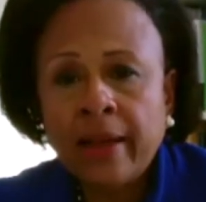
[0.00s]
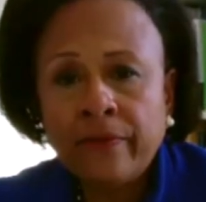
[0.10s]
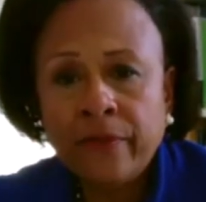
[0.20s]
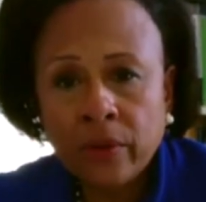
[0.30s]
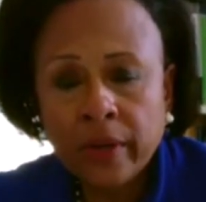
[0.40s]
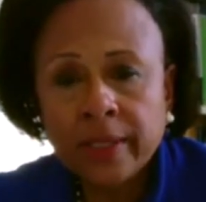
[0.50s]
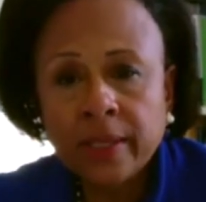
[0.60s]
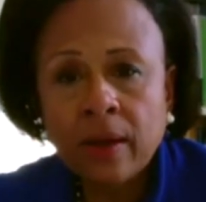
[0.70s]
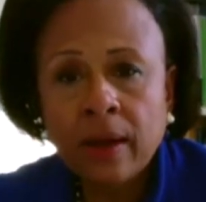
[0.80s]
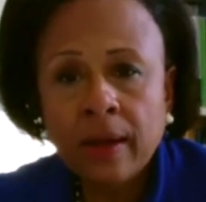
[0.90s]
and focus
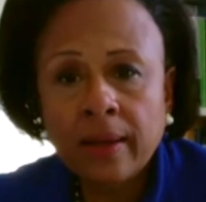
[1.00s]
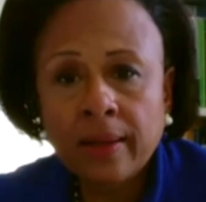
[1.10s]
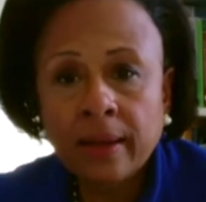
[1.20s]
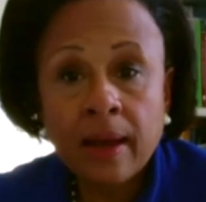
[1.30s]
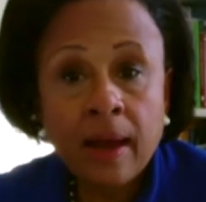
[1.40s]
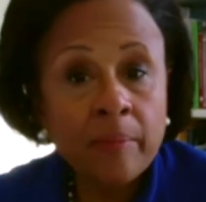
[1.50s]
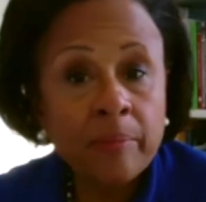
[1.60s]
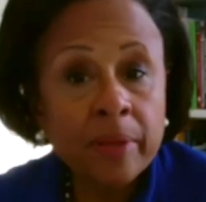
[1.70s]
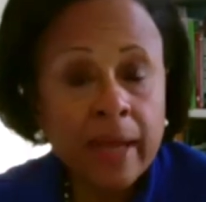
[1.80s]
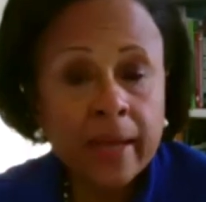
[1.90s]
on the
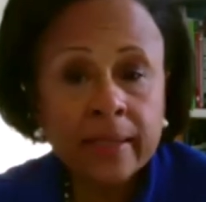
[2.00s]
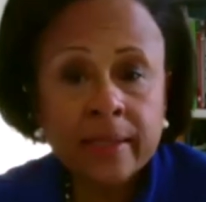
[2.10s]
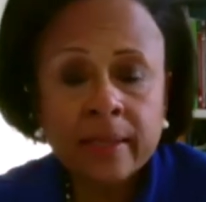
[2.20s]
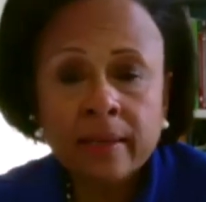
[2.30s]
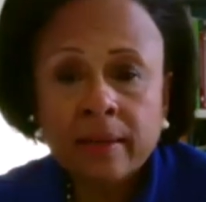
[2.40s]
complex